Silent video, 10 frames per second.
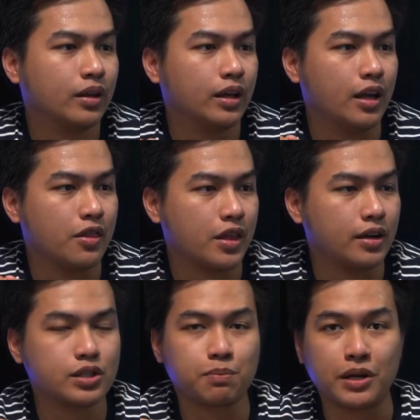in their
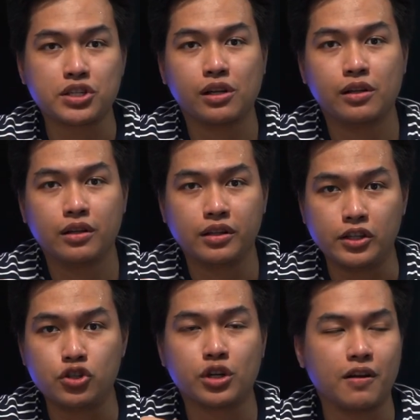special
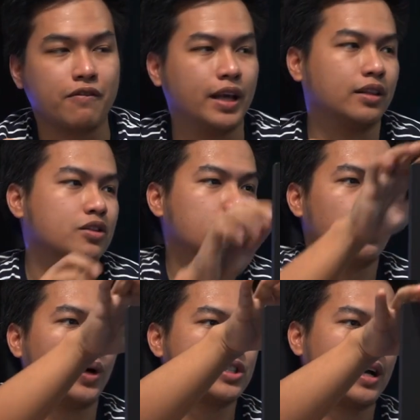Legion event. So
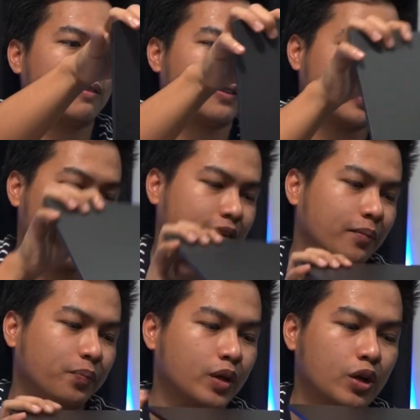watch out for that.
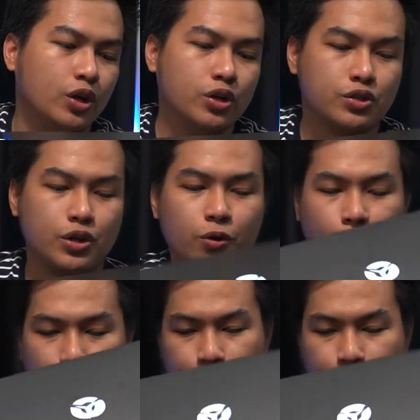So